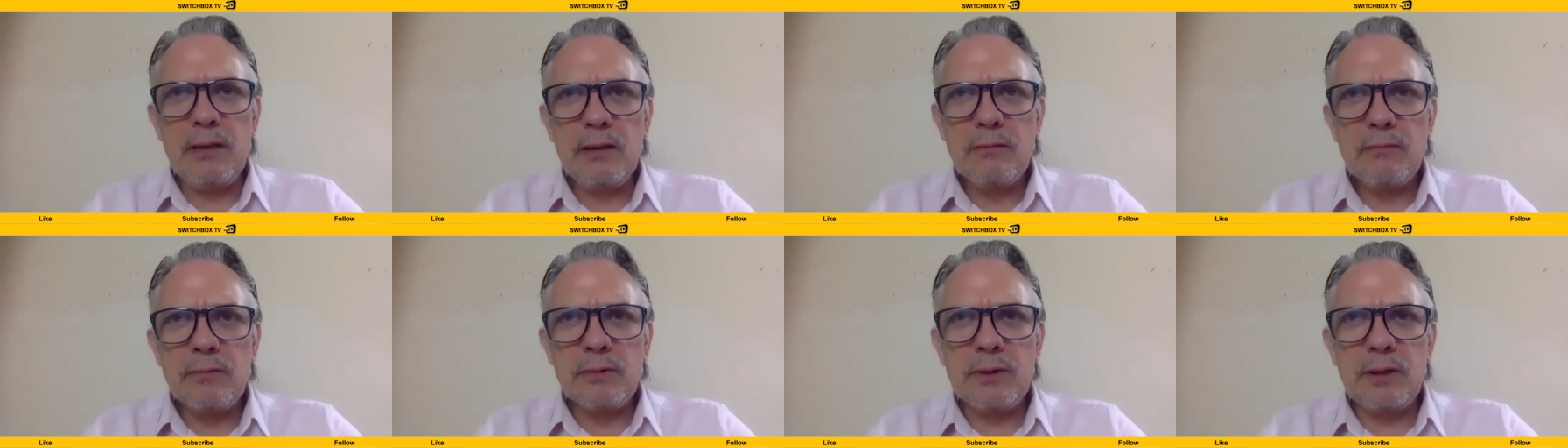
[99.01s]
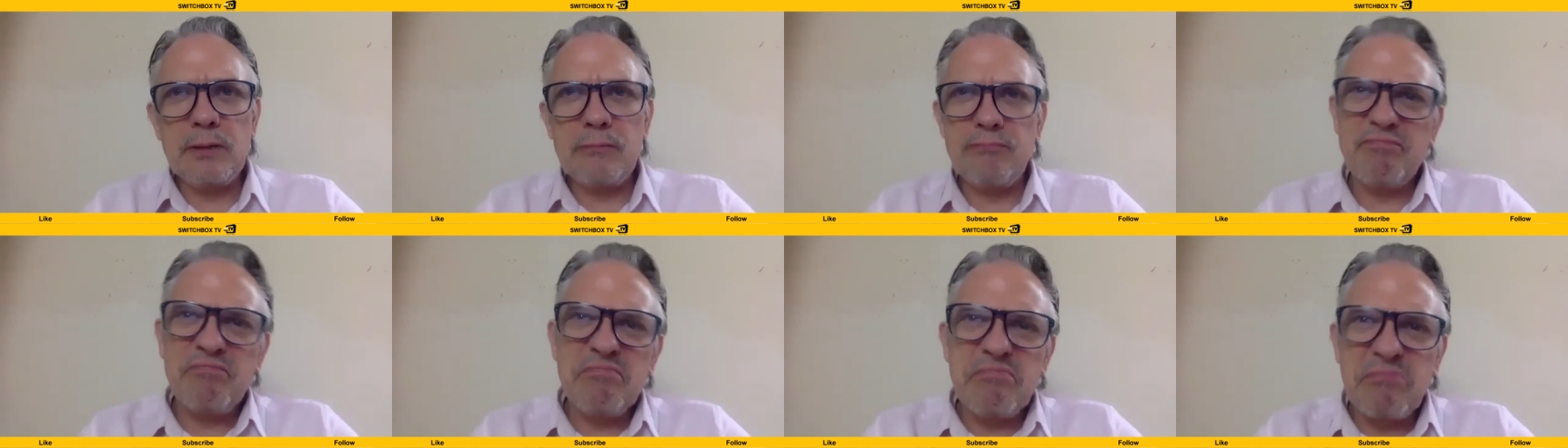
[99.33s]
Was
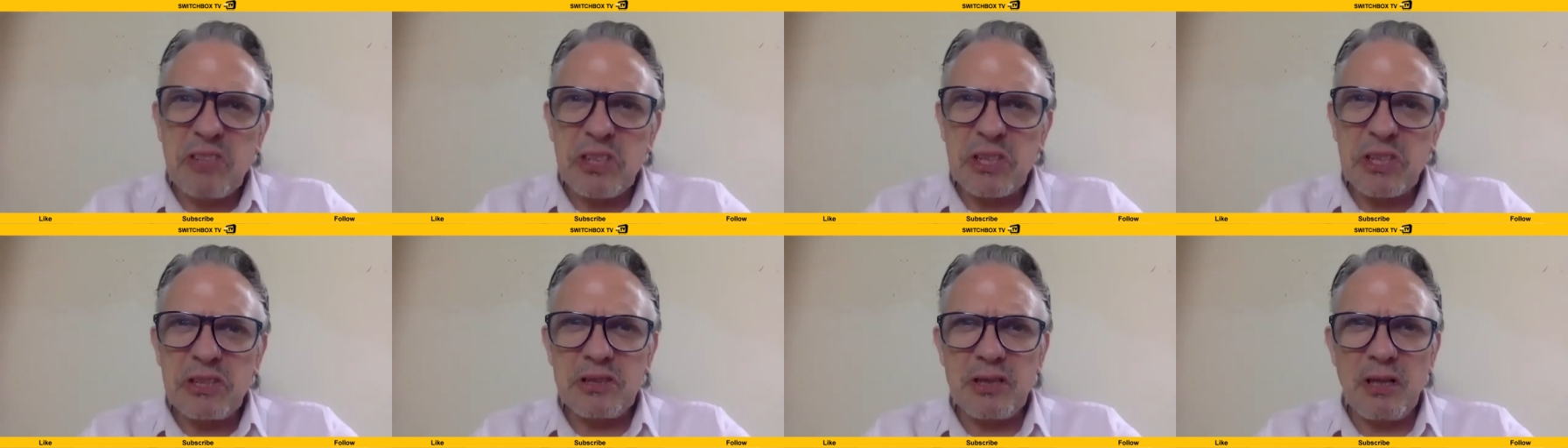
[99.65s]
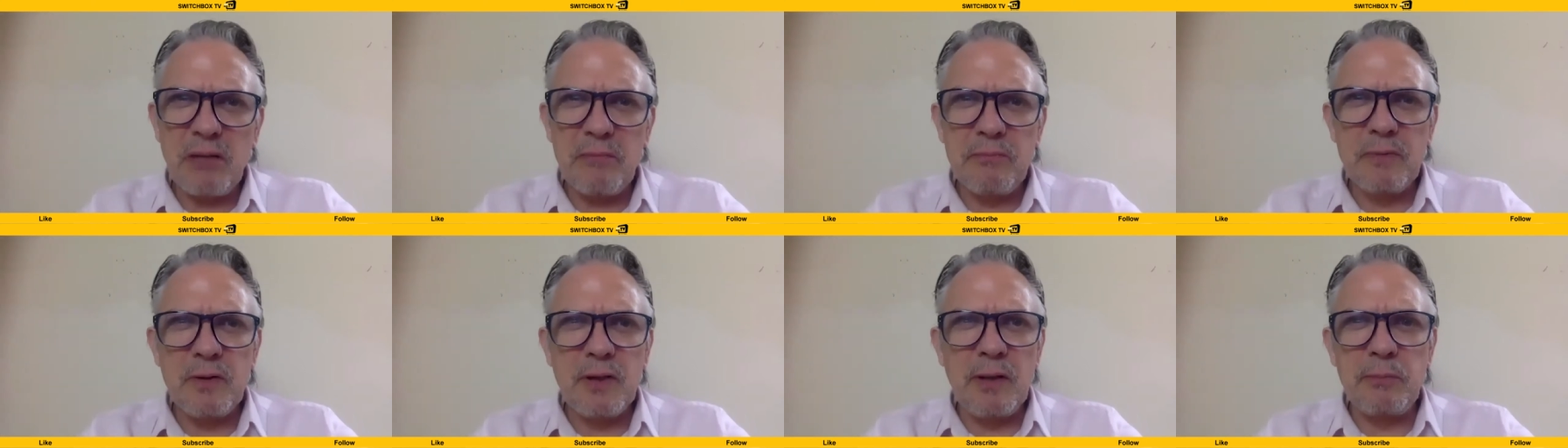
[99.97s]
it just
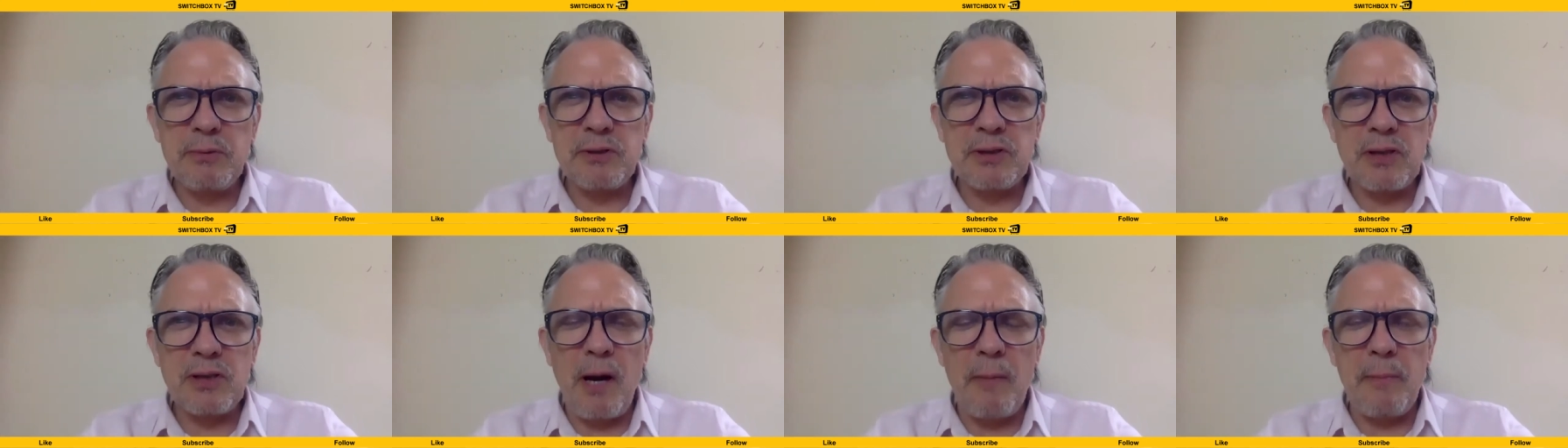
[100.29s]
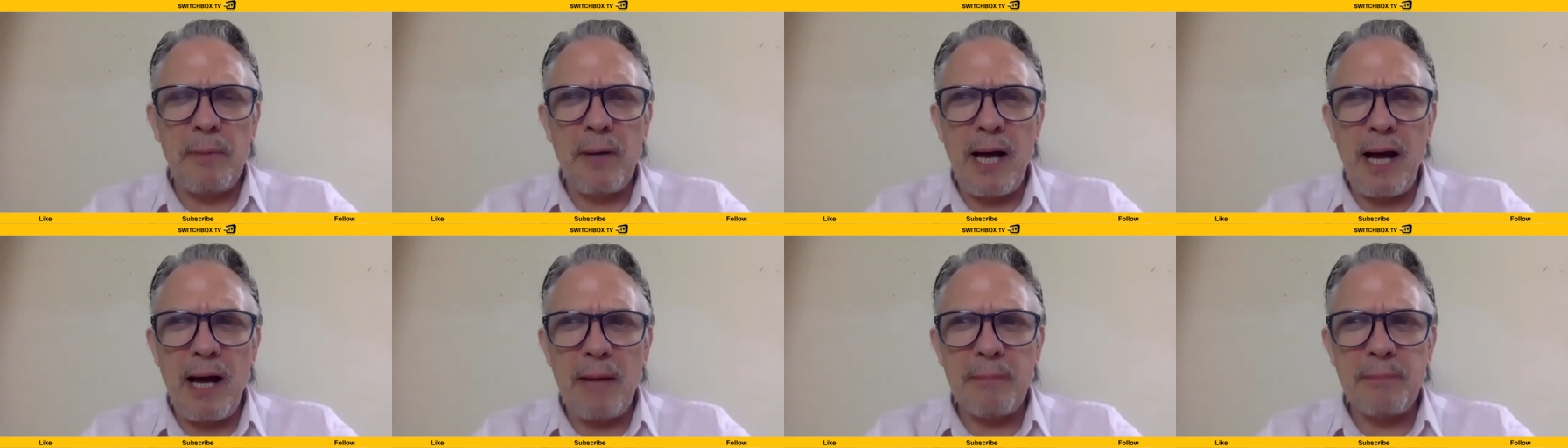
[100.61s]
something that was
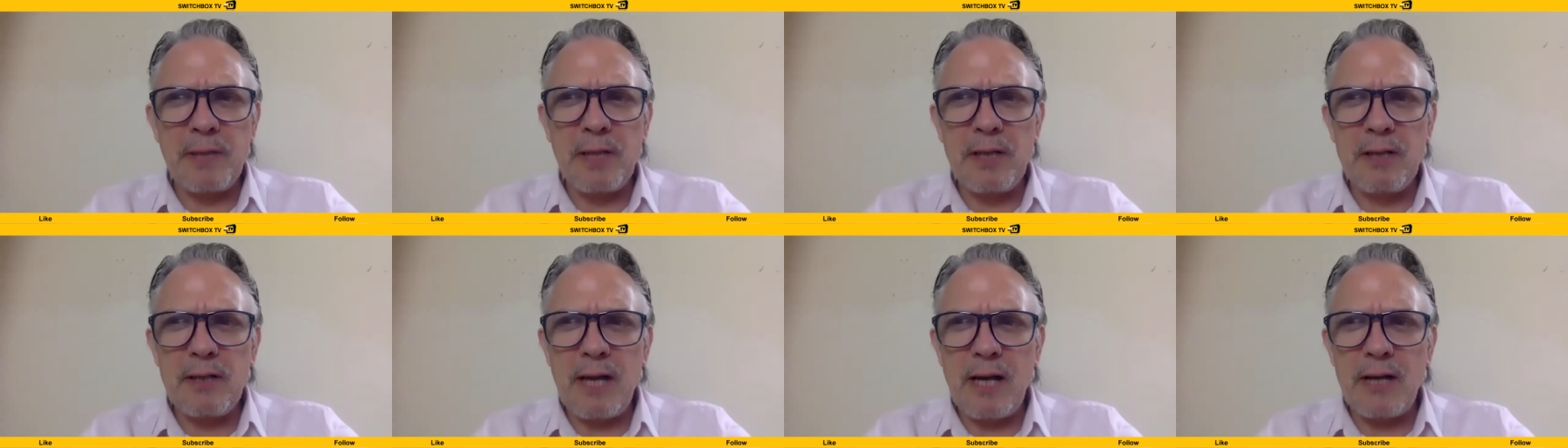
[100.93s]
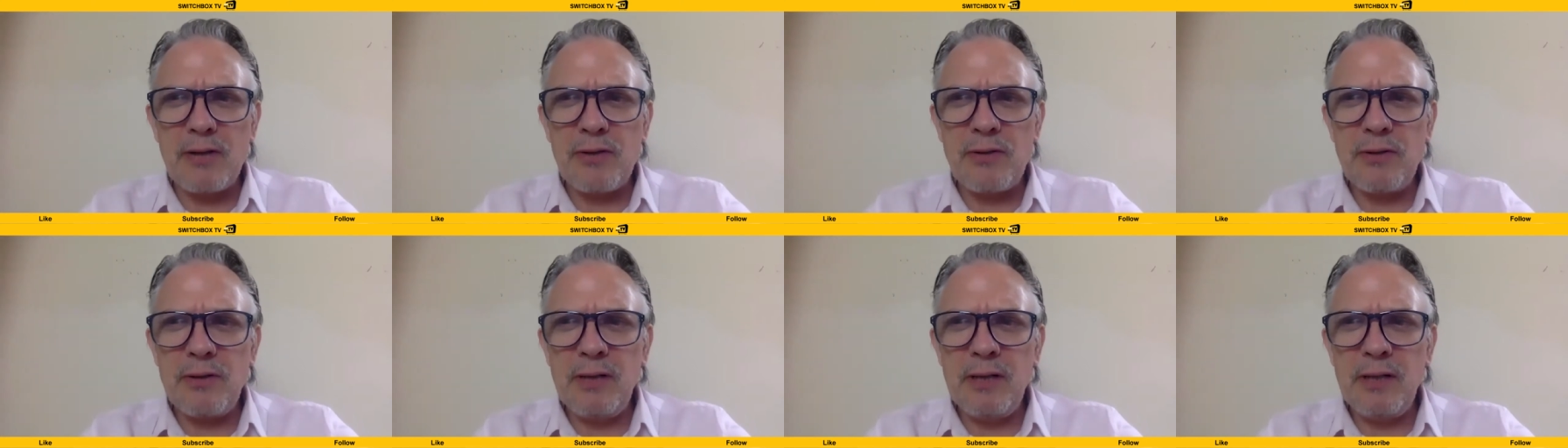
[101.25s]
happening
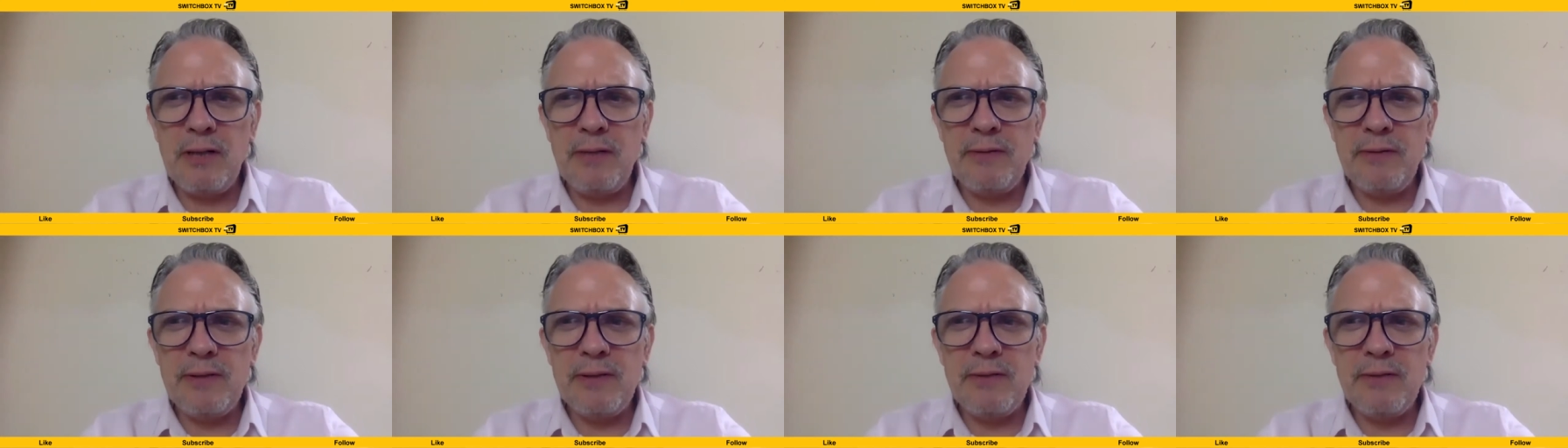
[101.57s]
naturally?